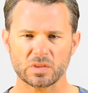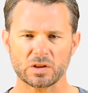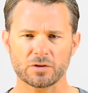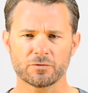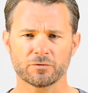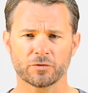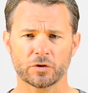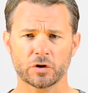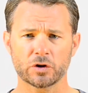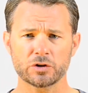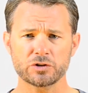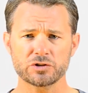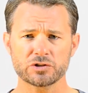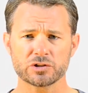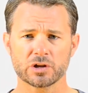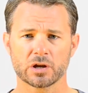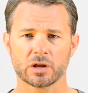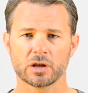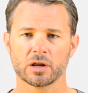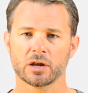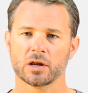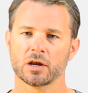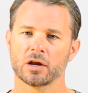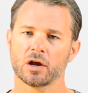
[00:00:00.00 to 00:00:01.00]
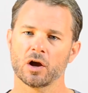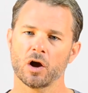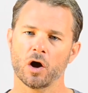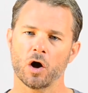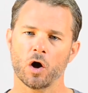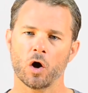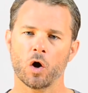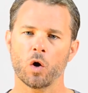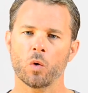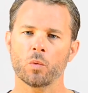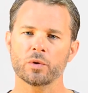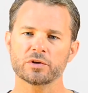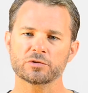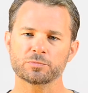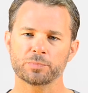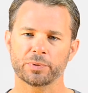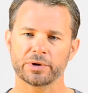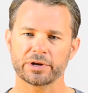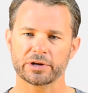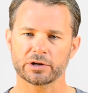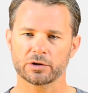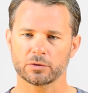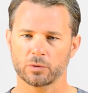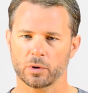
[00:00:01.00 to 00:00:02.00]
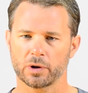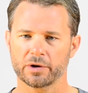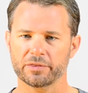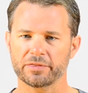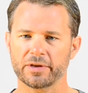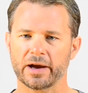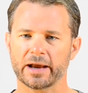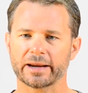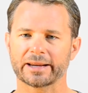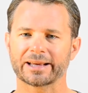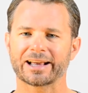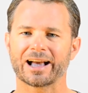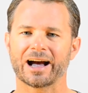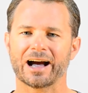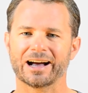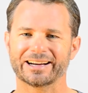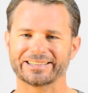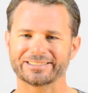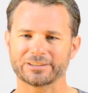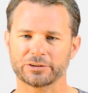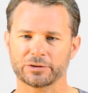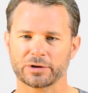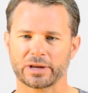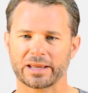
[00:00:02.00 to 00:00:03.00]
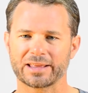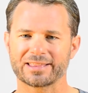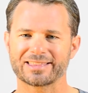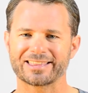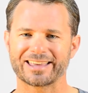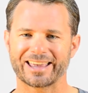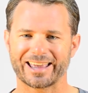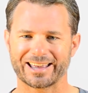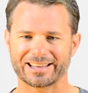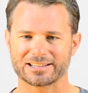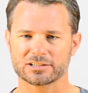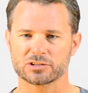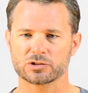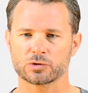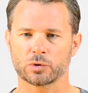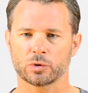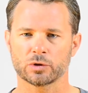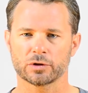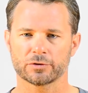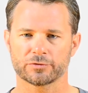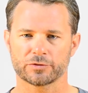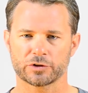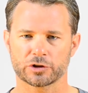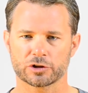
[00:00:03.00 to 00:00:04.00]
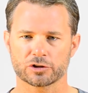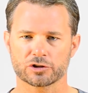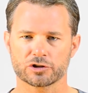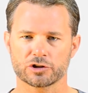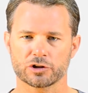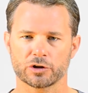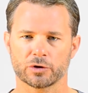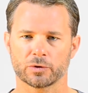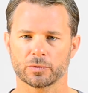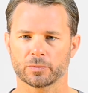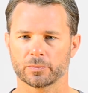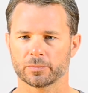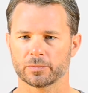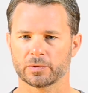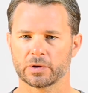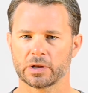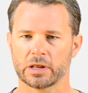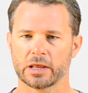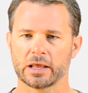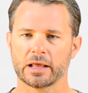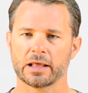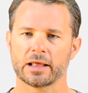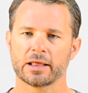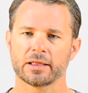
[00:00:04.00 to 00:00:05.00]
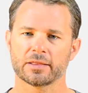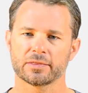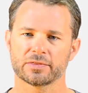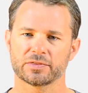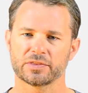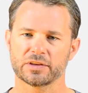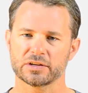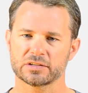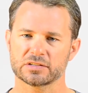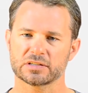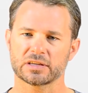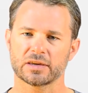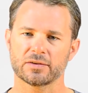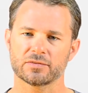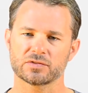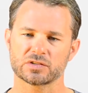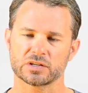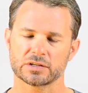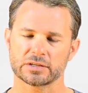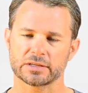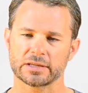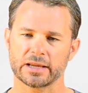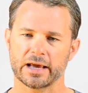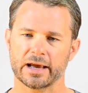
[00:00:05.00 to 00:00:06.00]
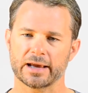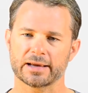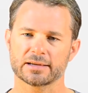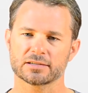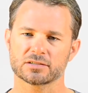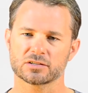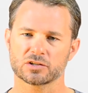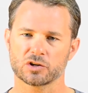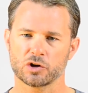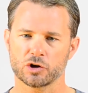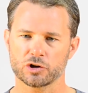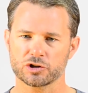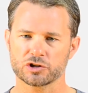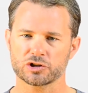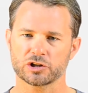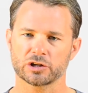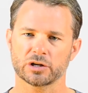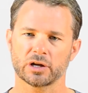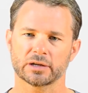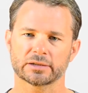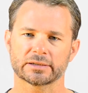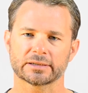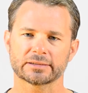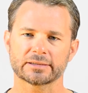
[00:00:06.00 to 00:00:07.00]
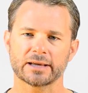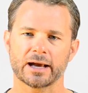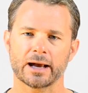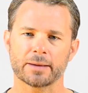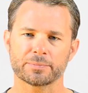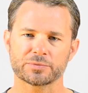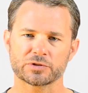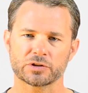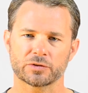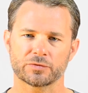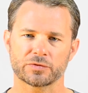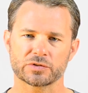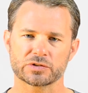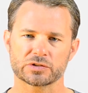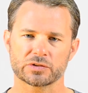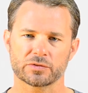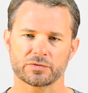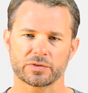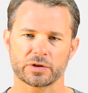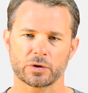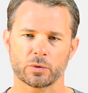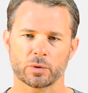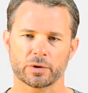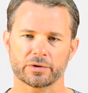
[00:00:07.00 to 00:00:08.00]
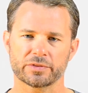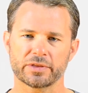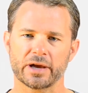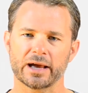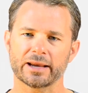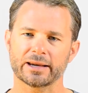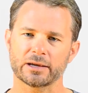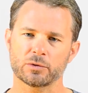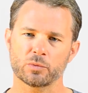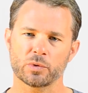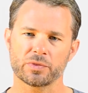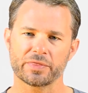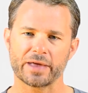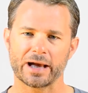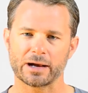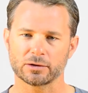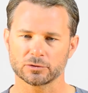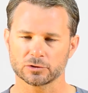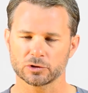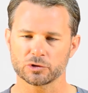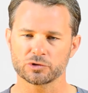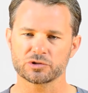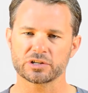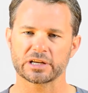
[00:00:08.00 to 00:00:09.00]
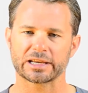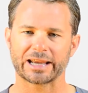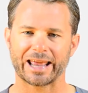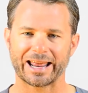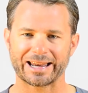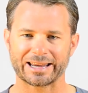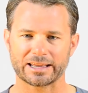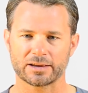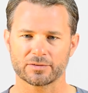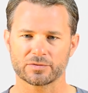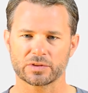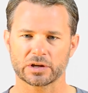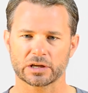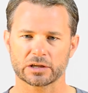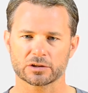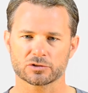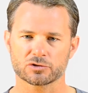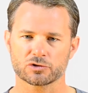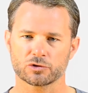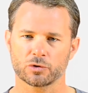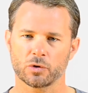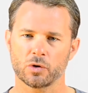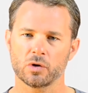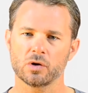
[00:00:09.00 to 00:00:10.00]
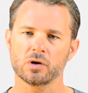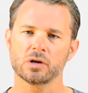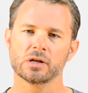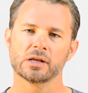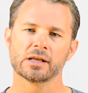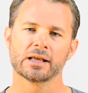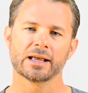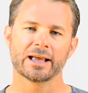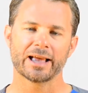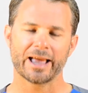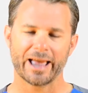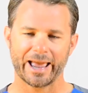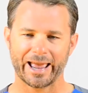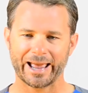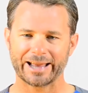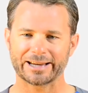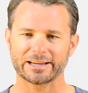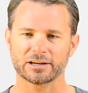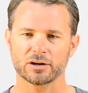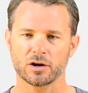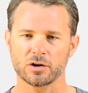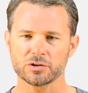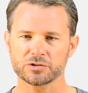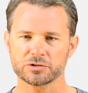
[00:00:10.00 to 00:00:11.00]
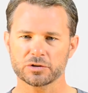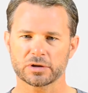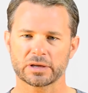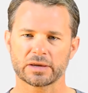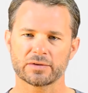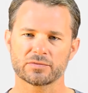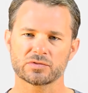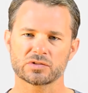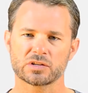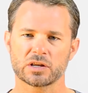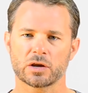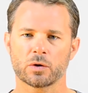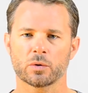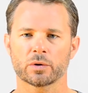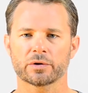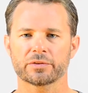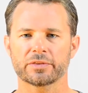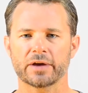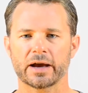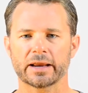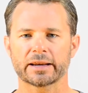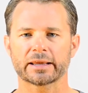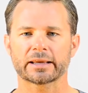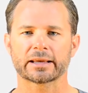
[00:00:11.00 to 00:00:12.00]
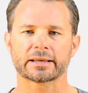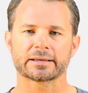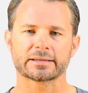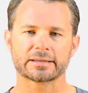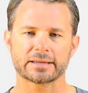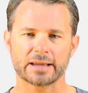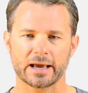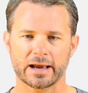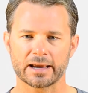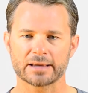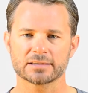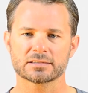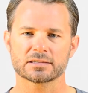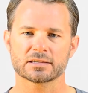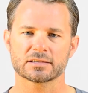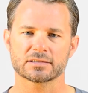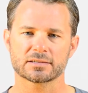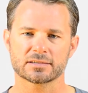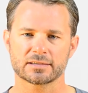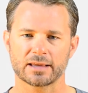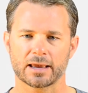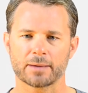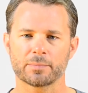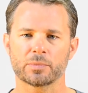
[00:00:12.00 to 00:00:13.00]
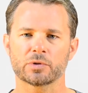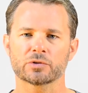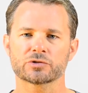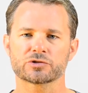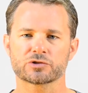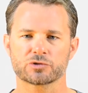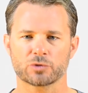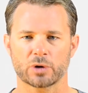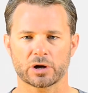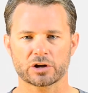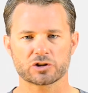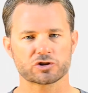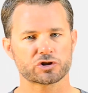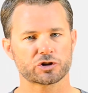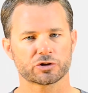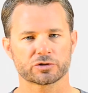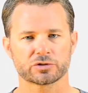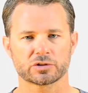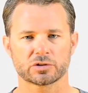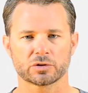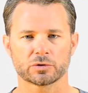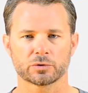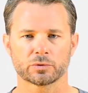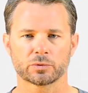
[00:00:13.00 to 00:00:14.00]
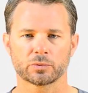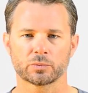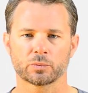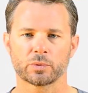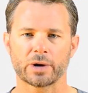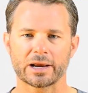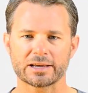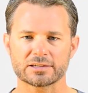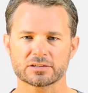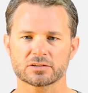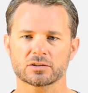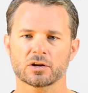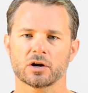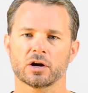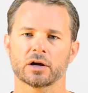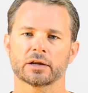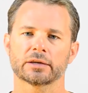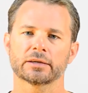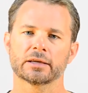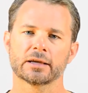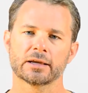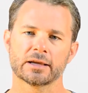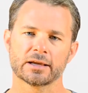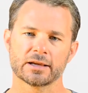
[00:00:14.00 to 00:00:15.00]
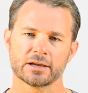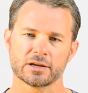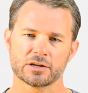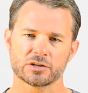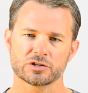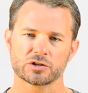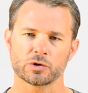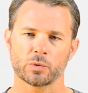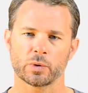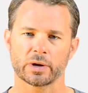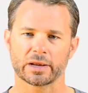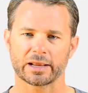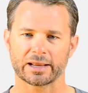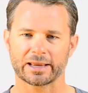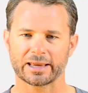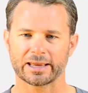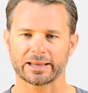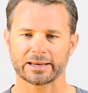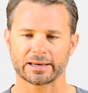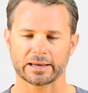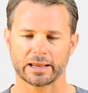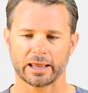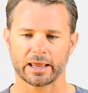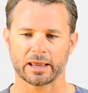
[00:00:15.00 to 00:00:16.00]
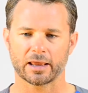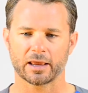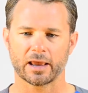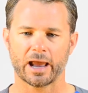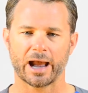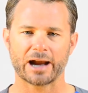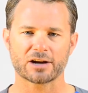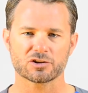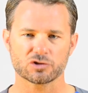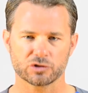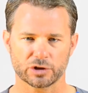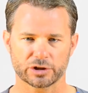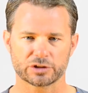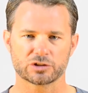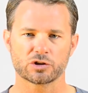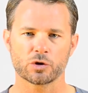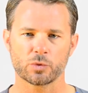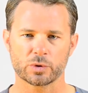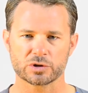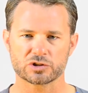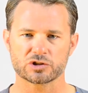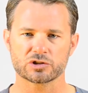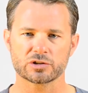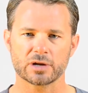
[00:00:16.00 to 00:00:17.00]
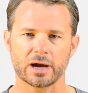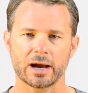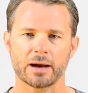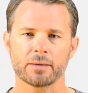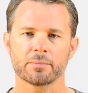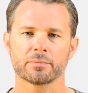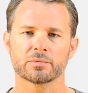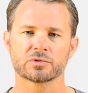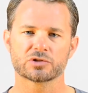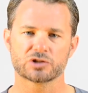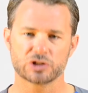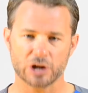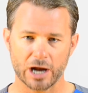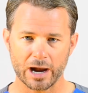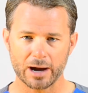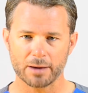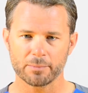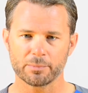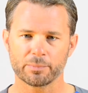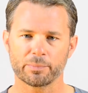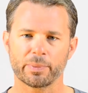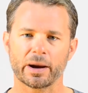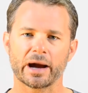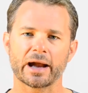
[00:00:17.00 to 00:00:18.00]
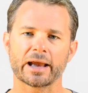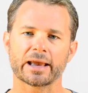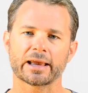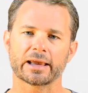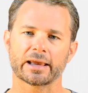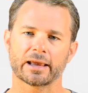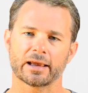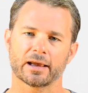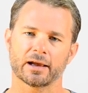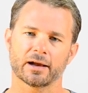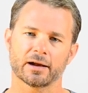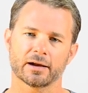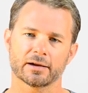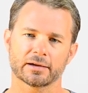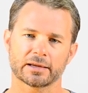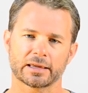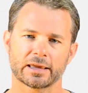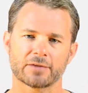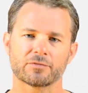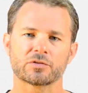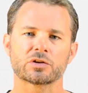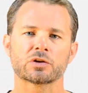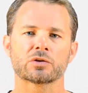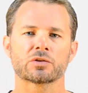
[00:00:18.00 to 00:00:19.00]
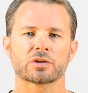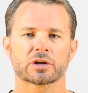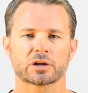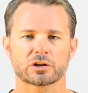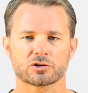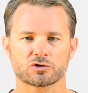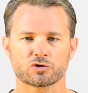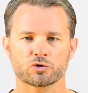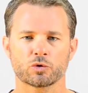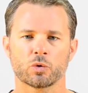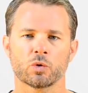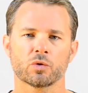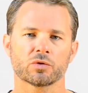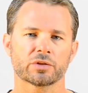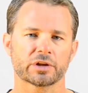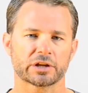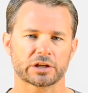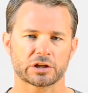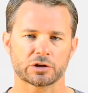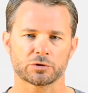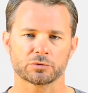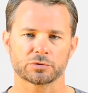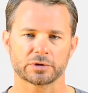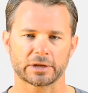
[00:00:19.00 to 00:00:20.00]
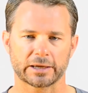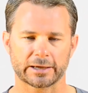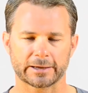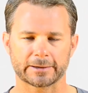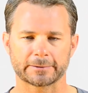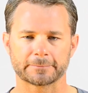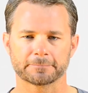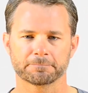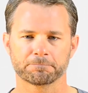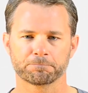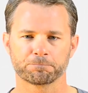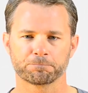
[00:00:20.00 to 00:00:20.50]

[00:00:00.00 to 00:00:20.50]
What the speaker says: First, always put your orthotic underneath the insole of your shoe. This gives a nice cushion on the top surface of the orthotic without losing any of the control, and it also gives the orthotic a nice stable structure to rest on so it can actually do its job by giving you the control that you need.